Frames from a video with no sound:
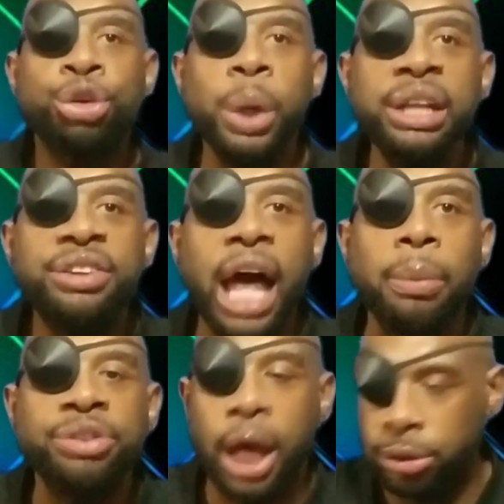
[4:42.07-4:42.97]
sweet and
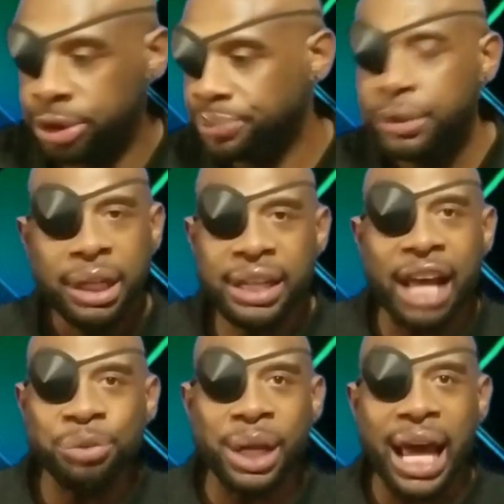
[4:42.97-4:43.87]
sour sauce.
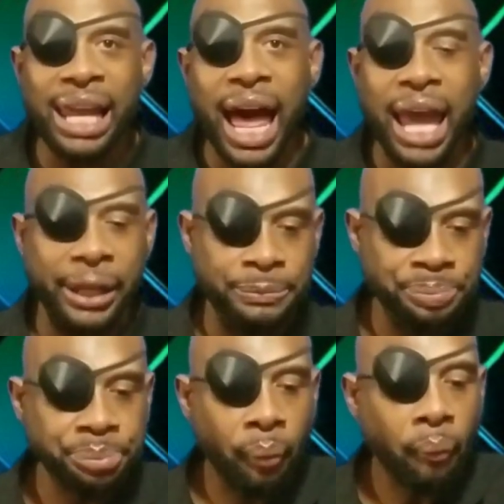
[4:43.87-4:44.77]
That's what I like.
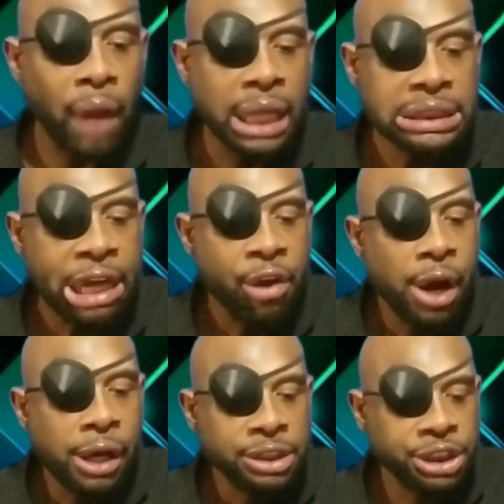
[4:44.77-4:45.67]

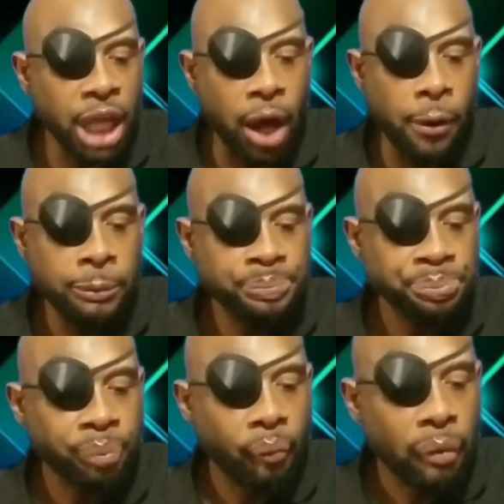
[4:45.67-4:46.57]
So,
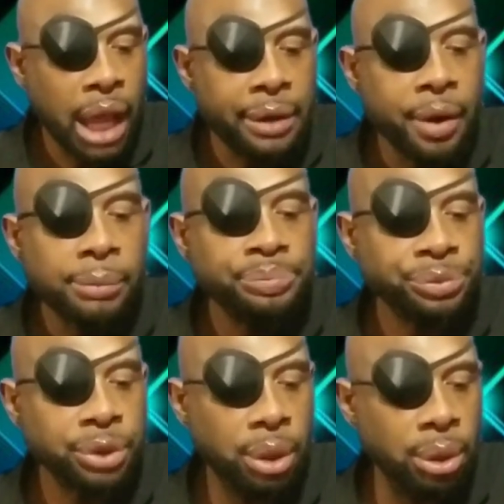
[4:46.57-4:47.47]

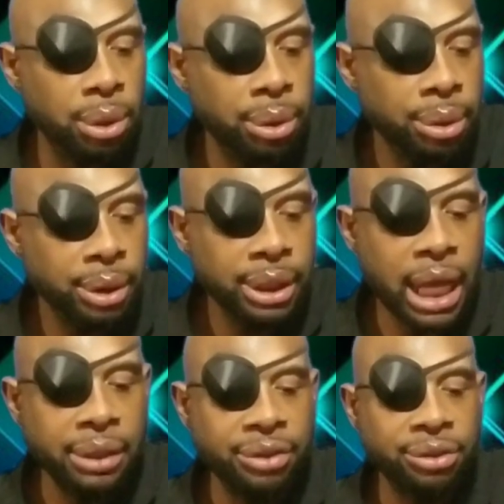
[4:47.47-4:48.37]
ooh,
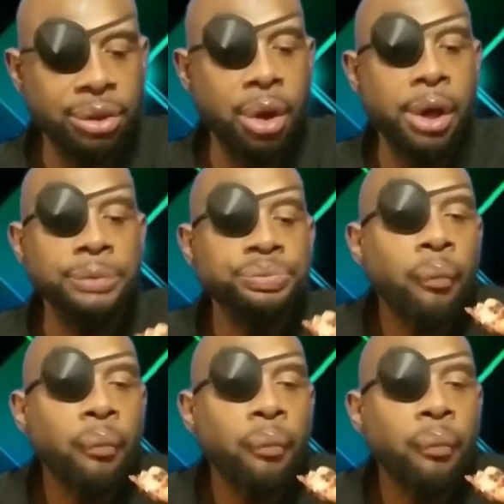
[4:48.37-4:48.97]
y'all, this is good.